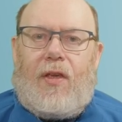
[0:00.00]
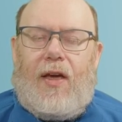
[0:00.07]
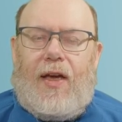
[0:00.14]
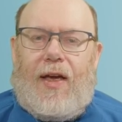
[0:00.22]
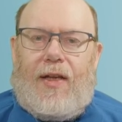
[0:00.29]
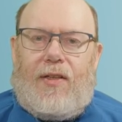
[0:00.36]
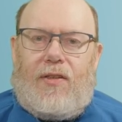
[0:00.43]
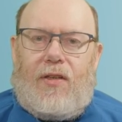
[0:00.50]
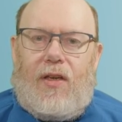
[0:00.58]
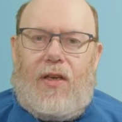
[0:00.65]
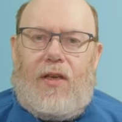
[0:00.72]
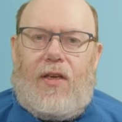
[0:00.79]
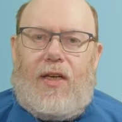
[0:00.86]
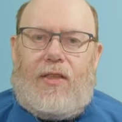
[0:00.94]
and
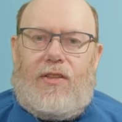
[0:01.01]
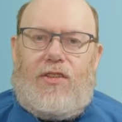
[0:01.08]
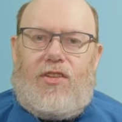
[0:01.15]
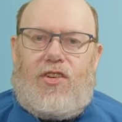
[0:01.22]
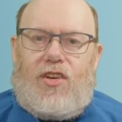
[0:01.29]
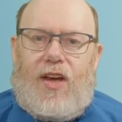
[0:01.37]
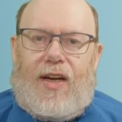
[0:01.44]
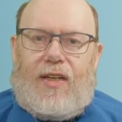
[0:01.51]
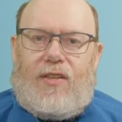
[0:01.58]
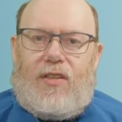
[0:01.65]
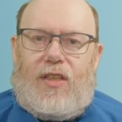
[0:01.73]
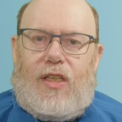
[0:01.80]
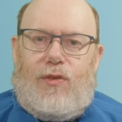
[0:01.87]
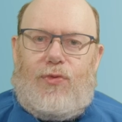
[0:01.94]
it is checked
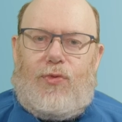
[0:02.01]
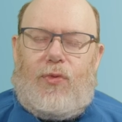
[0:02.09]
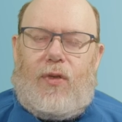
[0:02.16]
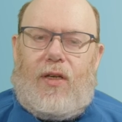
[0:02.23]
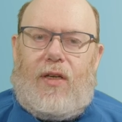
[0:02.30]
if